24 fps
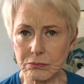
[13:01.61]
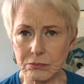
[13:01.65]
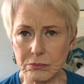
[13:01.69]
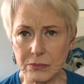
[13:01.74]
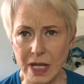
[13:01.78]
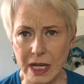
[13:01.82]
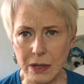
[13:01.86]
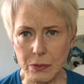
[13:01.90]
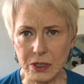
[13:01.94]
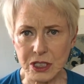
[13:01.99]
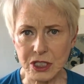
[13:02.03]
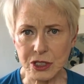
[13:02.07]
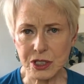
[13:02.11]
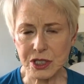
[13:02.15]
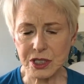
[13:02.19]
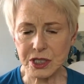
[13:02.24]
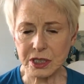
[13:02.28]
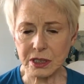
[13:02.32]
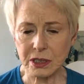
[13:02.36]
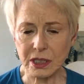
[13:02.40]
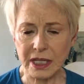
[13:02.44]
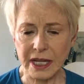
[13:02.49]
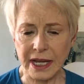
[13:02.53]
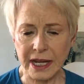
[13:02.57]
They were
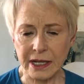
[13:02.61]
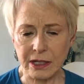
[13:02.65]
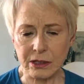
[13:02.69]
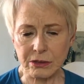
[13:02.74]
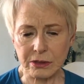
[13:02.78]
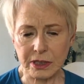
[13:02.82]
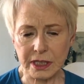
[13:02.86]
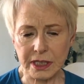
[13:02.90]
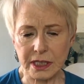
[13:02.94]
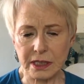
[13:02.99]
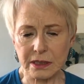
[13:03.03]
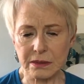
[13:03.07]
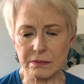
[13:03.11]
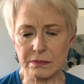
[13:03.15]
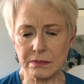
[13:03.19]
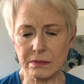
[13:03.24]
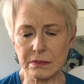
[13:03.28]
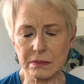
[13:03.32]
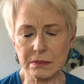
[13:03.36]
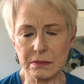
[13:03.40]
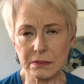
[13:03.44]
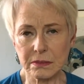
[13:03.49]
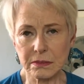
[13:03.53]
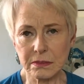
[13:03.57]
still angry,
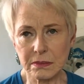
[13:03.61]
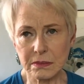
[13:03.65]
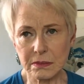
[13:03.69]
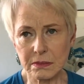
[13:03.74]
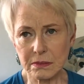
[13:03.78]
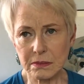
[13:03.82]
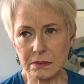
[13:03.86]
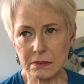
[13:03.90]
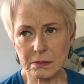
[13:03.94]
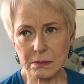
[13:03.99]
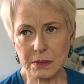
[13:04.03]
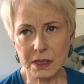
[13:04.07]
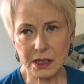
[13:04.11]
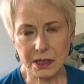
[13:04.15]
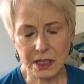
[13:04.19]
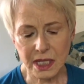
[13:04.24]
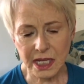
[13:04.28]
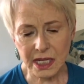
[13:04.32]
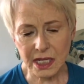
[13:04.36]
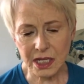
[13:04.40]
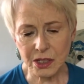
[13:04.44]
but they